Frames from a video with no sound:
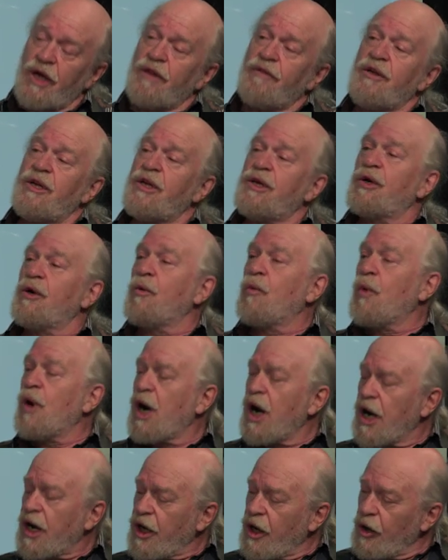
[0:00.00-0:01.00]
They did a
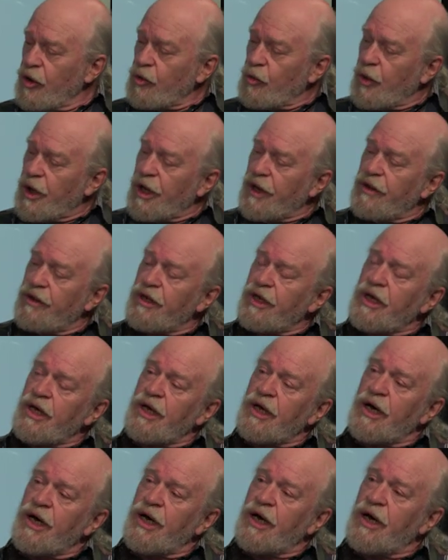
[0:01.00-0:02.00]
walkout
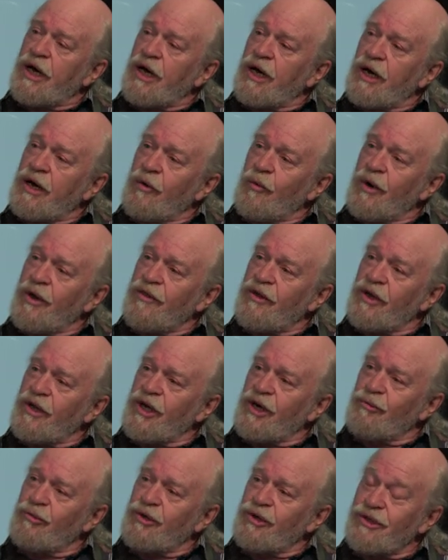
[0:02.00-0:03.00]
when the
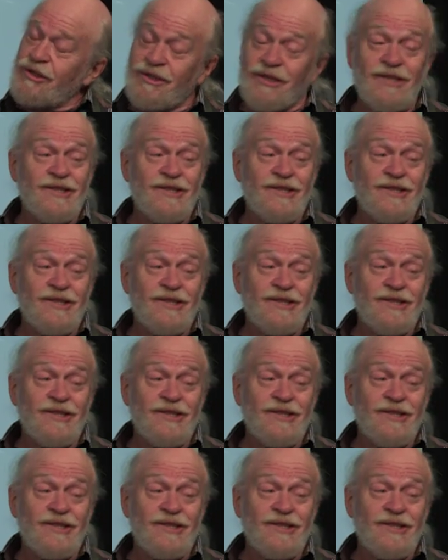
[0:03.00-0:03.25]
Liberals,